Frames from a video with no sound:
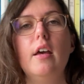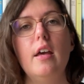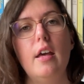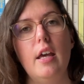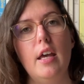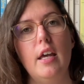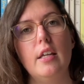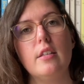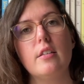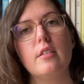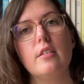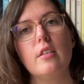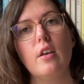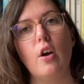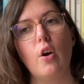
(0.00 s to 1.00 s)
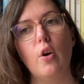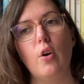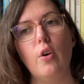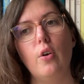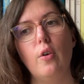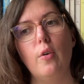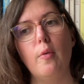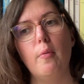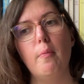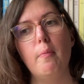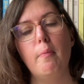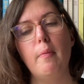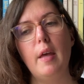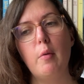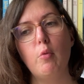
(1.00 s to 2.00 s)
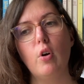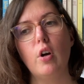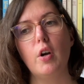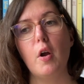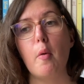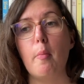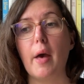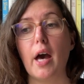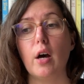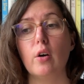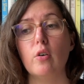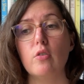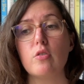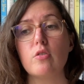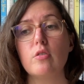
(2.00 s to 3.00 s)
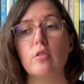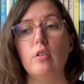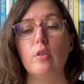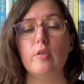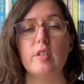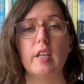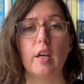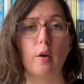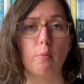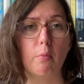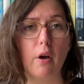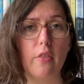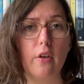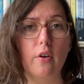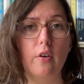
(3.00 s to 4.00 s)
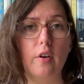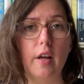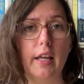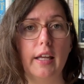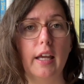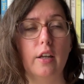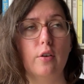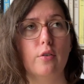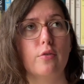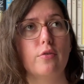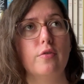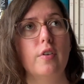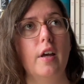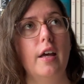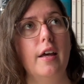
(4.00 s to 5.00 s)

It's her memoir about losing her mother and kind of